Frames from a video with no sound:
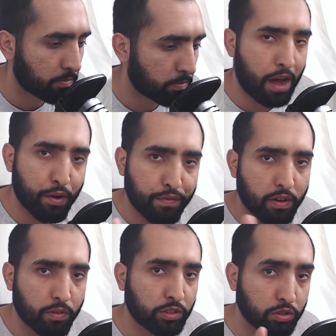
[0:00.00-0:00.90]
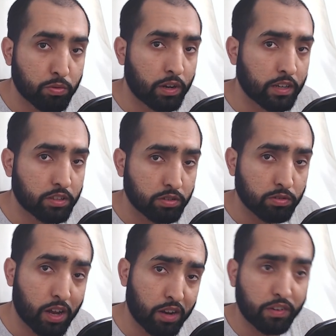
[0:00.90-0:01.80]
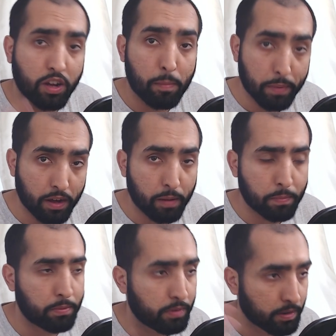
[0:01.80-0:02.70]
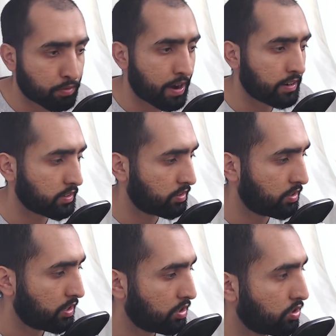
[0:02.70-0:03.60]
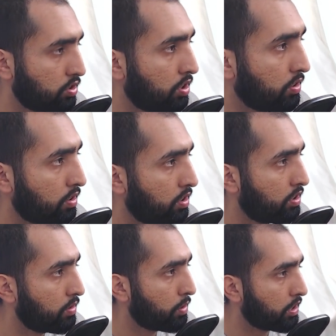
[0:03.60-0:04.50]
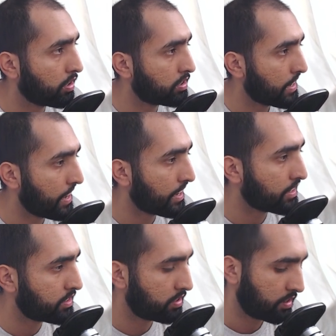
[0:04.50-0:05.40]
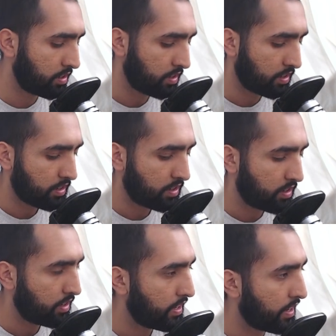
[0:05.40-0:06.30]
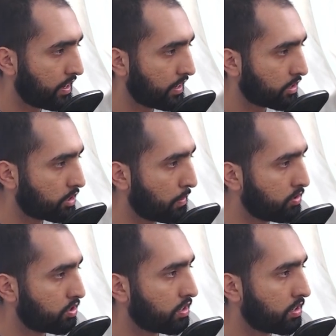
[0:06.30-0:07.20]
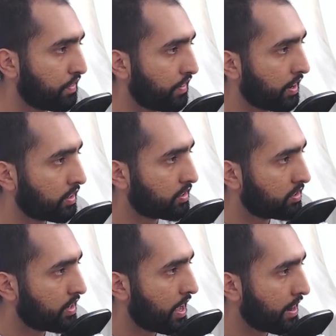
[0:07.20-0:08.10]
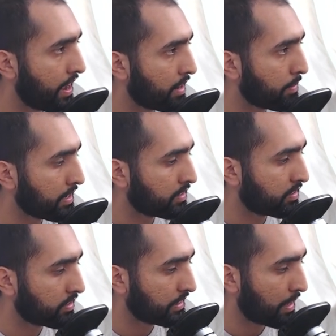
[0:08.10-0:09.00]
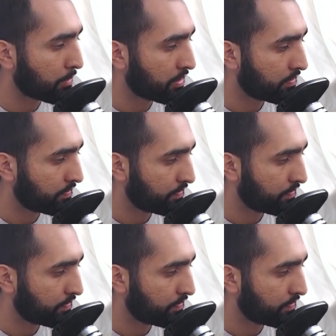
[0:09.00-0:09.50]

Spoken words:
However, we do want it to kind of come up in brightness. So we're going to add an exposure effect and animate the gamma.